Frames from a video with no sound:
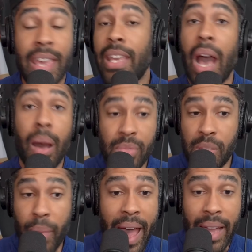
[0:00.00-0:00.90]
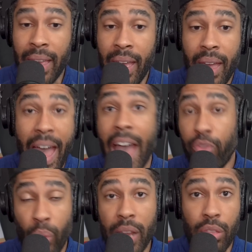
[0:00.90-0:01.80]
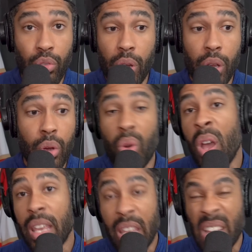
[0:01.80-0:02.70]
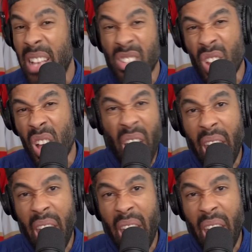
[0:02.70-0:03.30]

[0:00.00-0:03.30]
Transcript: He comes back halfway through, he has an